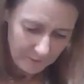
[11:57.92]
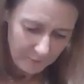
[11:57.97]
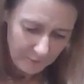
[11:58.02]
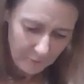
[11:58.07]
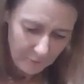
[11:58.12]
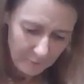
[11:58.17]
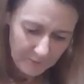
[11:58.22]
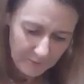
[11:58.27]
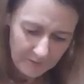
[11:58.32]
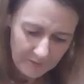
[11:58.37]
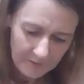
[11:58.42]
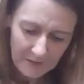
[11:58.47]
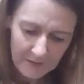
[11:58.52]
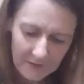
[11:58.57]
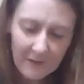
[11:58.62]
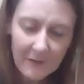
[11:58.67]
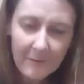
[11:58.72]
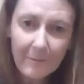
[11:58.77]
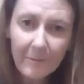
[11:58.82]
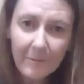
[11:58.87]
You'll
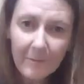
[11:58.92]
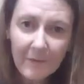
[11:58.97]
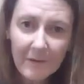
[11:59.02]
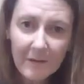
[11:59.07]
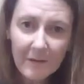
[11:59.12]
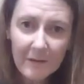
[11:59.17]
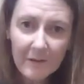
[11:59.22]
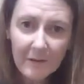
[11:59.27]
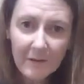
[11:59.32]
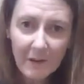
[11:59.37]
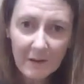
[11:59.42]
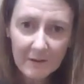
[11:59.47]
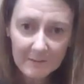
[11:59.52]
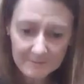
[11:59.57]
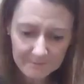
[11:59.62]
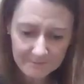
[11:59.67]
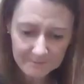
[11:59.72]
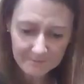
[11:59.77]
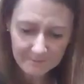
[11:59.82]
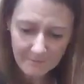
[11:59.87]
see the inside.
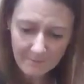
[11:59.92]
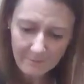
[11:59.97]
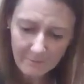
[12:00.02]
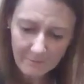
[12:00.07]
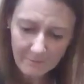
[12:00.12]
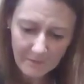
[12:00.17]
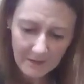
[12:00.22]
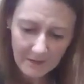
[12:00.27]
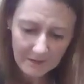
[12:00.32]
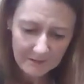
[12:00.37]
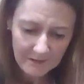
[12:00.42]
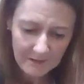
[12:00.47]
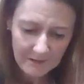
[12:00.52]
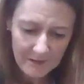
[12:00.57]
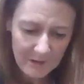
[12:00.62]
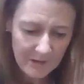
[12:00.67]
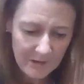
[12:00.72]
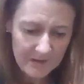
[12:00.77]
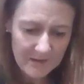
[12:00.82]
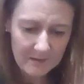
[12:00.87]

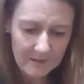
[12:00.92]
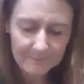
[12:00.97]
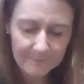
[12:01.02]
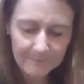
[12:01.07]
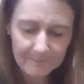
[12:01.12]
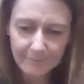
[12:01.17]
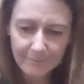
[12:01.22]
Delicious.